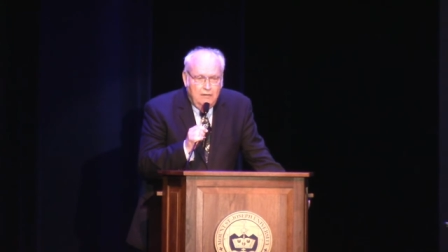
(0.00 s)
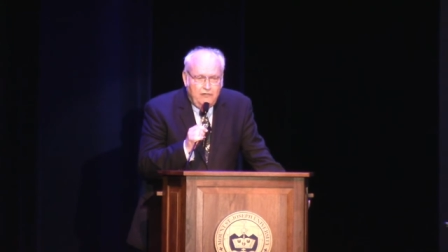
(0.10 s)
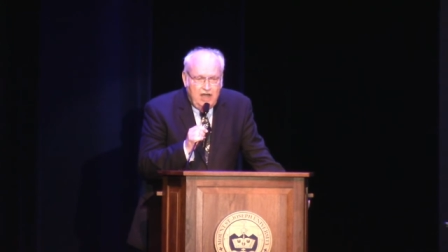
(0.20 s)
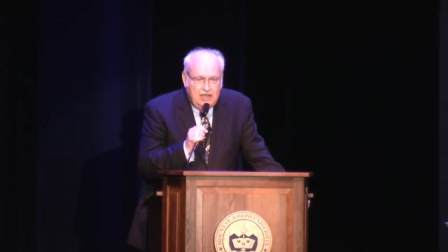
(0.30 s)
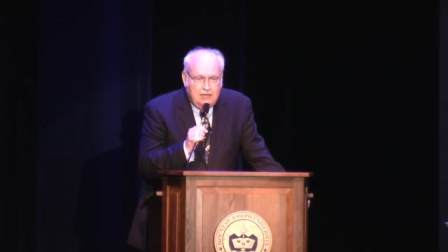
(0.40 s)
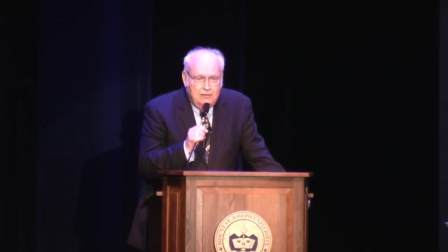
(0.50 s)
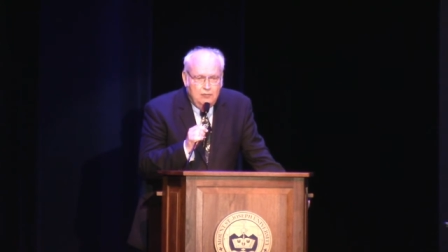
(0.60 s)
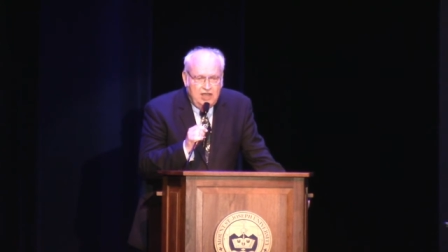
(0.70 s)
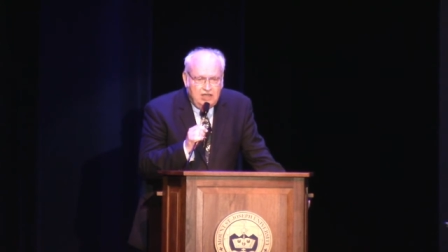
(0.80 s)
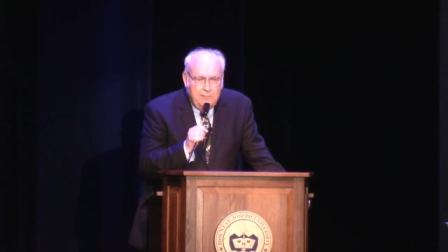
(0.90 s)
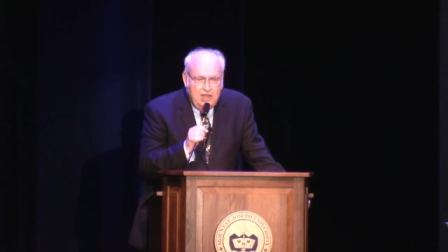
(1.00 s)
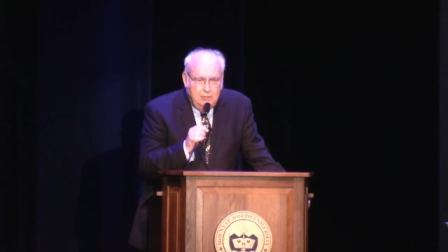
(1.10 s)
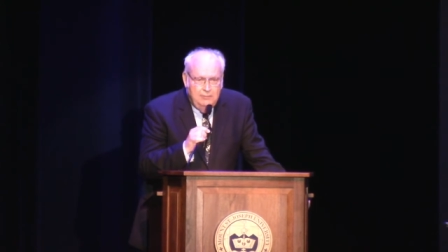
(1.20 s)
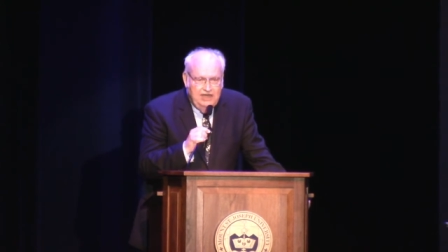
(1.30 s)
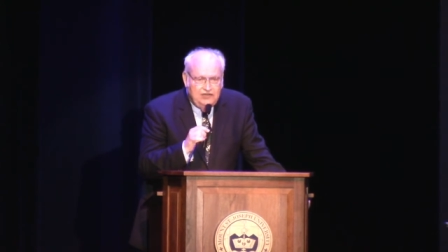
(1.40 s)
Frank
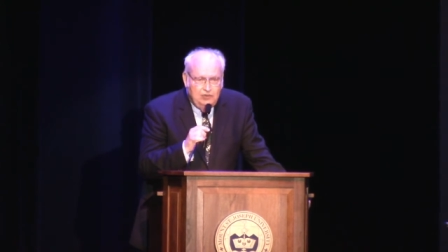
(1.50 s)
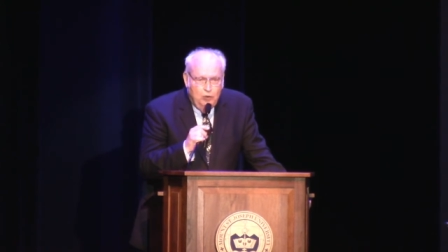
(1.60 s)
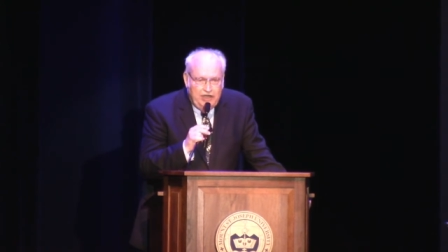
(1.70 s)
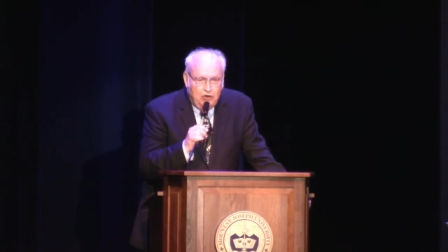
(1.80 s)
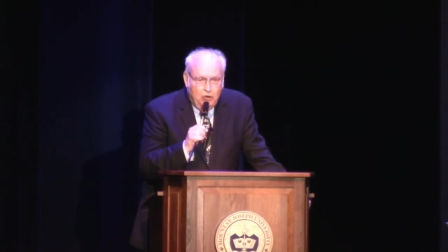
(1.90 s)
recommended me to Woody